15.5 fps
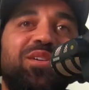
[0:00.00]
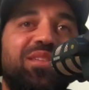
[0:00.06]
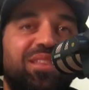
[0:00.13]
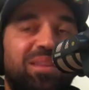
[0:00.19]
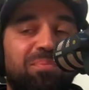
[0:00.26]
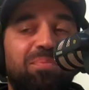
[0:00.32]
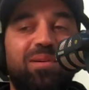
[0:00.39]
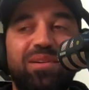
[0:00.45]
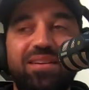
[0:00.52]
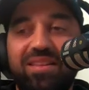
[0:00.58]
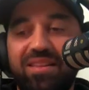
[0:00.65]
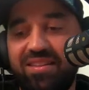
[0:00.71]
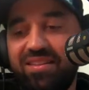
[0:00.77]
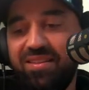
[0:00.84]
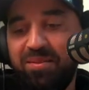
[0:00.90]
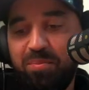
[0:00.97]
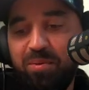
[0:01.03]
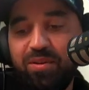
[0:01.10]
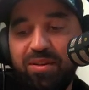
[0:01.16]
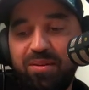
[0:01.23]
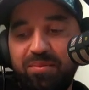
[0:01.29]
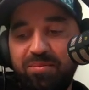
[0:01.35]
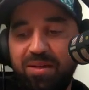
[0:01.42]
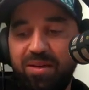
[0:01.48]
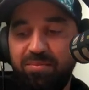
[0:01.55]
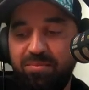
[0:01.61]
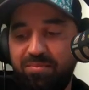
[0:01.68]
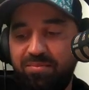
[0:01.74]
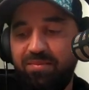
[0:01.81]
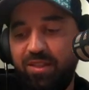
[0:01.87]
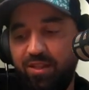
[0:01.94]
the point, the the point I'm,
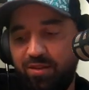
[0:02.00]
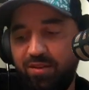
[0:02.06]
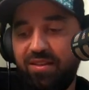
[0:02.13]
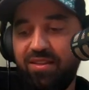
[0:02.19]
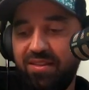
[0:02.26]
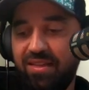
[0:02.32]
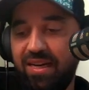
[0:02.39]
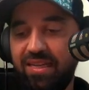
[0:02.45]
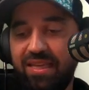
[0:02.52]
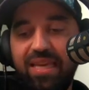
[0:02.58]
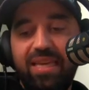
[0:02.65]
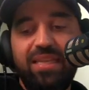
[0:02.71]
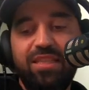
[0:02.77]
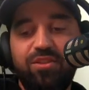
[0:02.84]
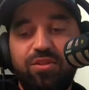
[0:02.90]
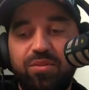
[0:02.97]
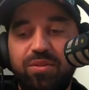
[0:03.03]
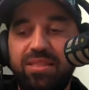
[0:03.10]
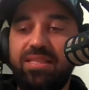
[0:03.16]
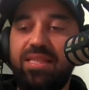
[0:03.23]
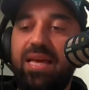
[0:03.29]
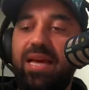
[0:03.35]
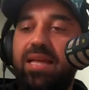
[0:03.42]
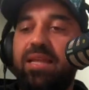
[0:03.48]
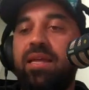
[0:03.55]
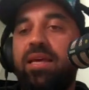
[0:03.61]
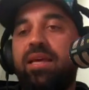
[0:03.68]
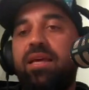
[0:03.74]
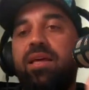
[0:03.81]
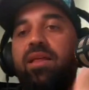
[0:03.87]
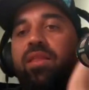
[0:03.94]
I'm you know kind of getting to is that
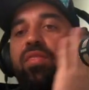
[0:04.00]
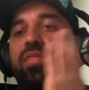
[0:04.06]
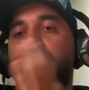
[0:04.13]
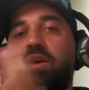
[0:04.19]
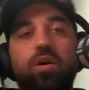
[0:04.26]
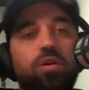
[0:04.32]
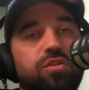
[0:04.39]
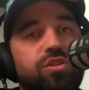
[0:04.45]
the older